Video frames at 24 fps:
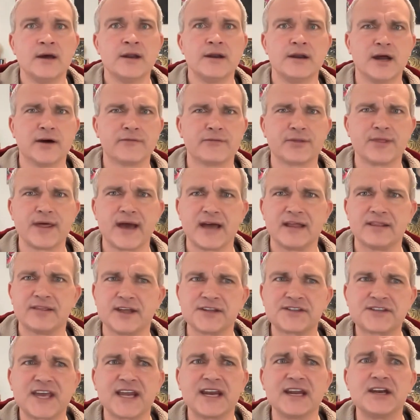enough with that.
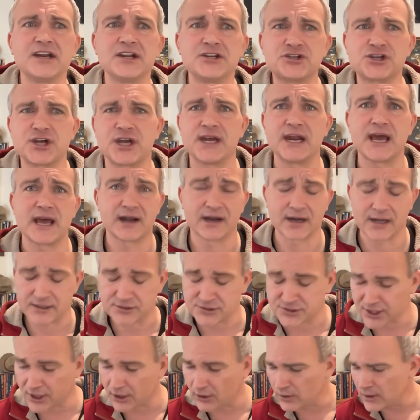Let's get into gene editing.
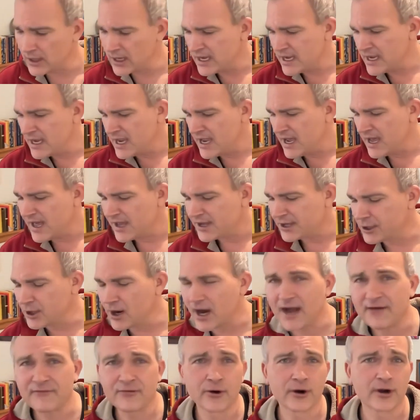So, you know,
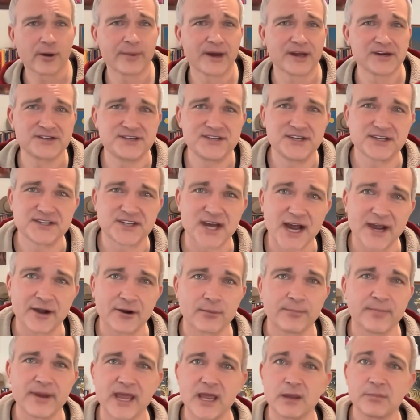I've heard about designer
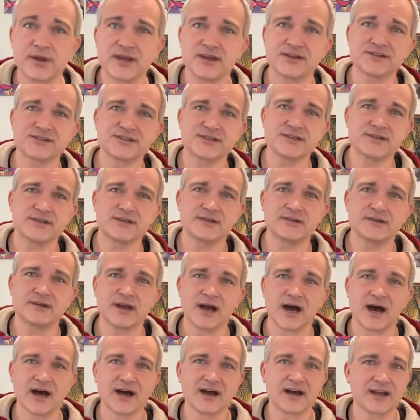babies
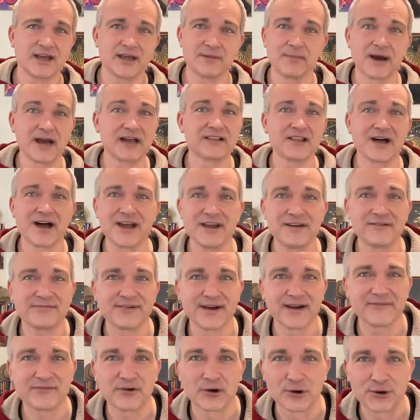uh, in my life.
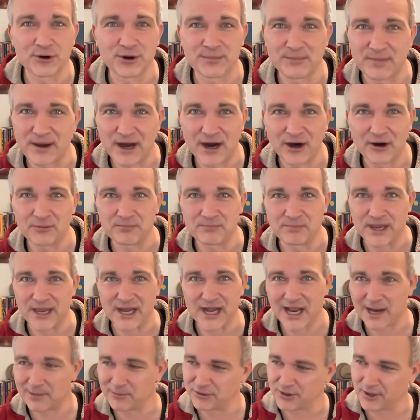I've heard about being
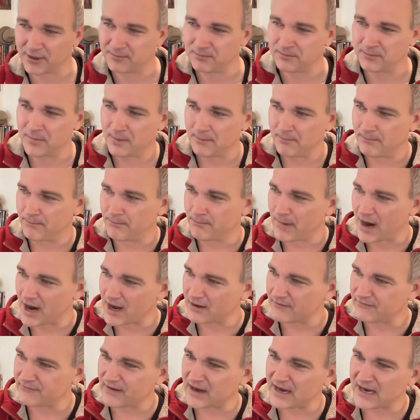able to
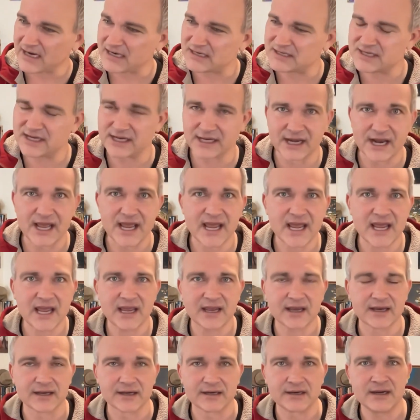modify
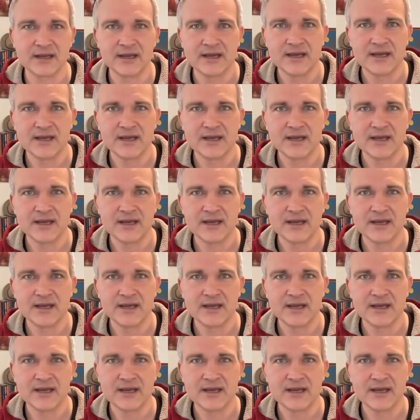DNA and